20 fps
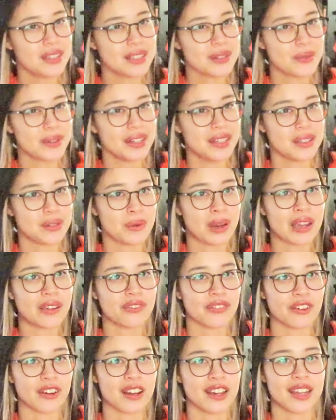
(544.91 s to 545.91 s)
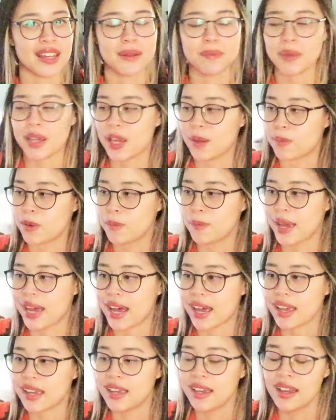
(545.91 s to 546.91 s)
was going to wait for it in
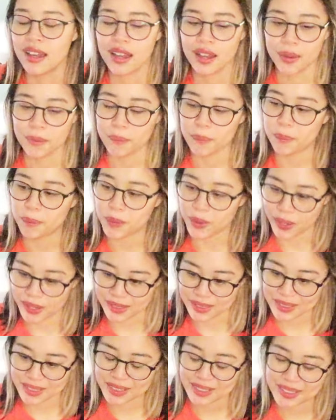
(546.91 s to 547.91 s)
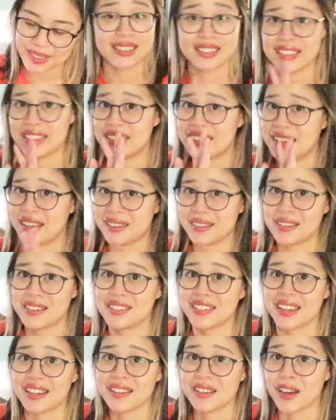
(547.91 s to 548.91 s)
paperback but this is another
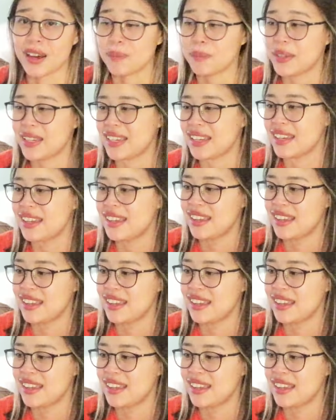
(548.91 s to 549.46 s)
signed copy